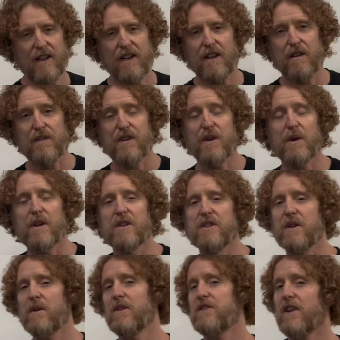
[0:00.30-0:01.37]
If you're an
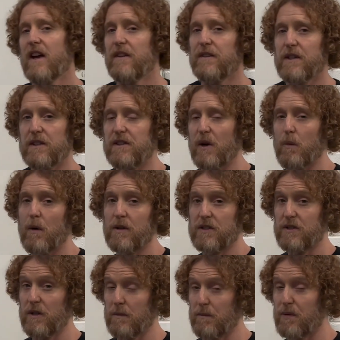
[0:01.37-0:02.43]
endurance athlete that wants
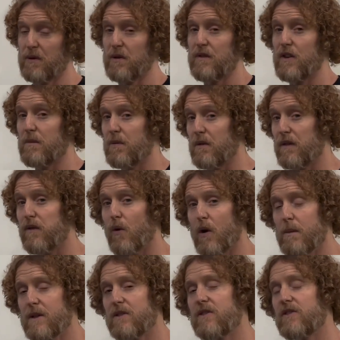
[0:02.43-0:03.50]
to improve your
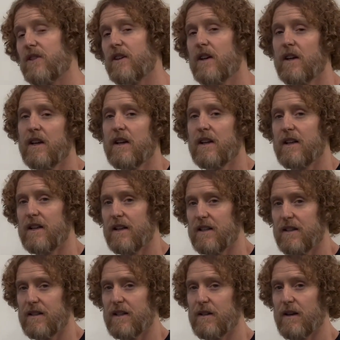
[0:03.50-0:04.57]
performance,
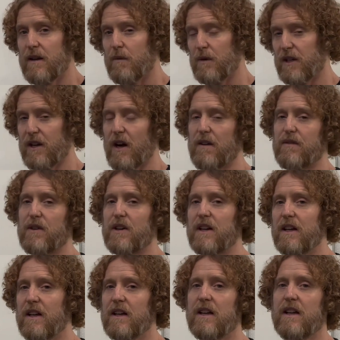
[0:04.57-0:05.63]
recovery,
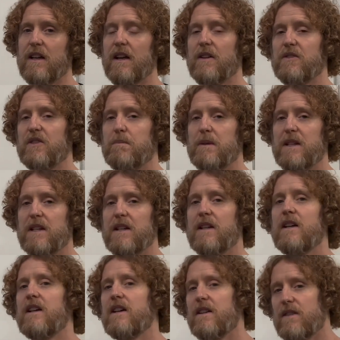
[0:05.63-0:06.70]
and
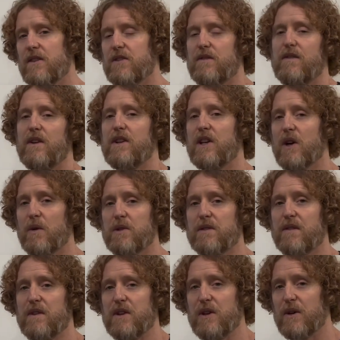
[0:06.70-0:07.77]
speed, this video is
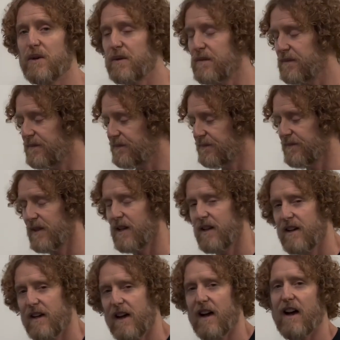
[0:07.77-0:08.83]
for you.
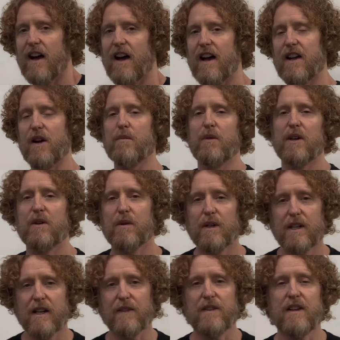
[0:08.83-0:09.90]
Hi, I'm
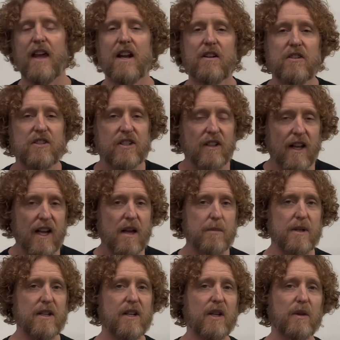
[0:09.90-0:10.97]
Rick at the Energy Lab
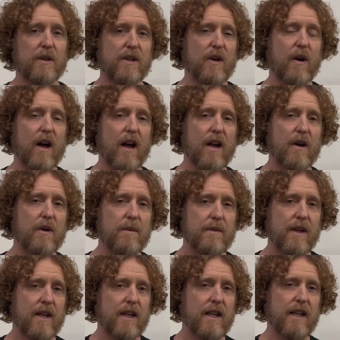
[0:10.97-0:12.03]
in Hilliard, Ohio,
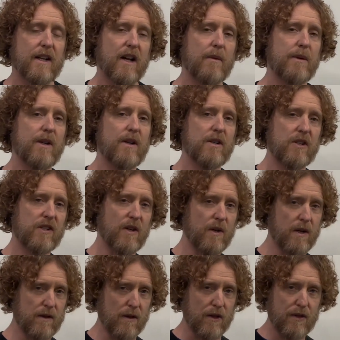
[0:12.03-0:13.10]
and I'm here to show
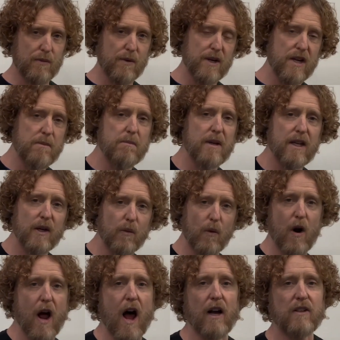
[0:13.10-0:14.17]
you the 3 big
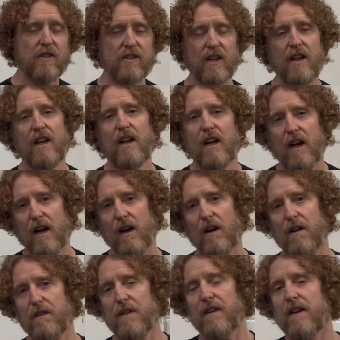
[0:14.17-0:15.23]
rocks
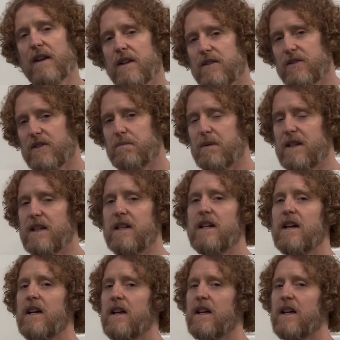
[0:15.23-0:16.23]
of speed